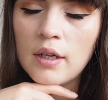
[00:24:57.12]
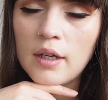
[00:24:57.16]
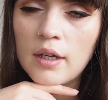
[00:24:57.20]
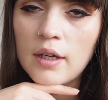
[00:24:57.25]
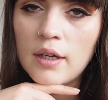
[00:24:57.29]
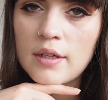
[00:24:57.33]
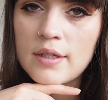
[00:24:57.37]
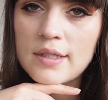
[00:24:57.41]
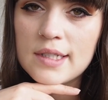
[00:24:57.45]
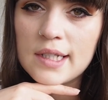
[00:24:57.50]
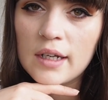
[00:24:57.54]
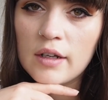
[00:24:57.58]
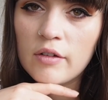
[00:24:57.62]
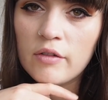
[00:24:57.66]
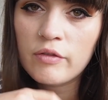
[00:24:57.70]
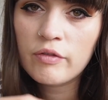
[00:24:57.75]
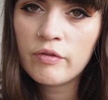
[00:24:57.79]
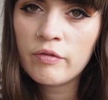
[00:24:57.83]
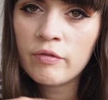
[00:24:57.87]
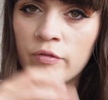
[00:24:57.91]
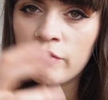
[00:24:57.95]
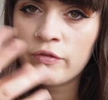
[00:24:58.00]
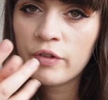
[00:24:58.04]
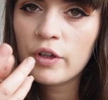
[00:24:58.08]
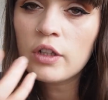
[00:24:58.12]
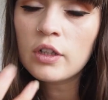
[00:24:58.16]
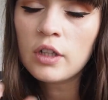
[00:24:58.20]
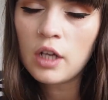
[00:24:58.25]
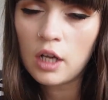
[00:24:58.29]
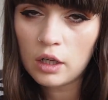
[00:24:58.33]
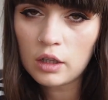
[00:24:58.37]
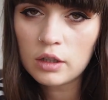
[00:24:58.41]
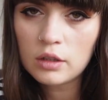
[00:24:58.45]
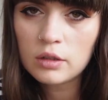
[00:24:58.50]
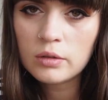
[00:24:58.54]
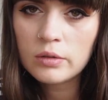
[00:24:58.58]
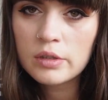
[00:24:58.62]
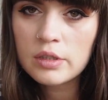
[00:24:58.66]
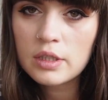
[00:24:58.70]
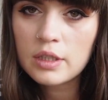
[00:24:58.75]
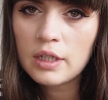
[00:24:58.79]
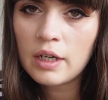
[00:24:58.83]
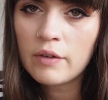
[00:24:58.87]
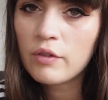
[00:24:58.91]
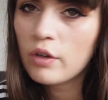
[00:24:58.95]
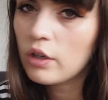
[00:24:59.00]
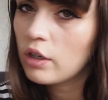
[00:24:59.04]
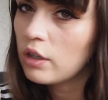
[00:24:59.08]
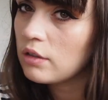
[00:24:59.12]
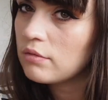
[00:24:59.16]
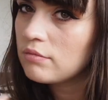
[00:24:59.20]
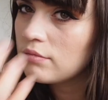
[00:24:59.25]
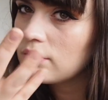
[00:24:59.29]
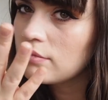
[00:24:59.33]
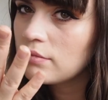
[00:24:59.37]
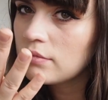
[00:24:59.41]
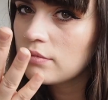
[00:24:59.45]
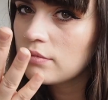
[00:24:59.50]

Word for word: instead of full holes, I've got